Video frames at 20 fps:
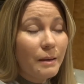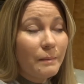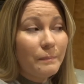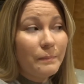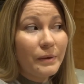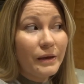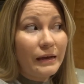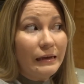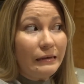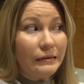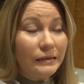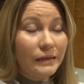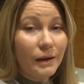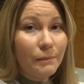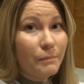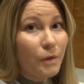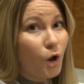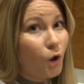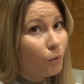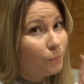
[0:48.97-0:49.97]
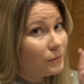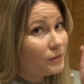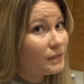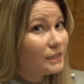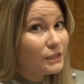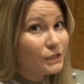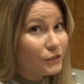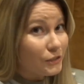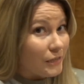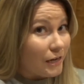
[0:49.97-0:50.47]
But I'm hoping they
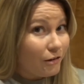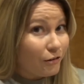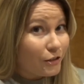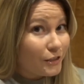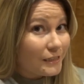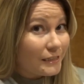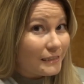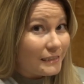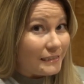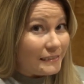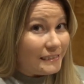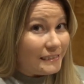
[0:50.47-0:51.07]
turn out good.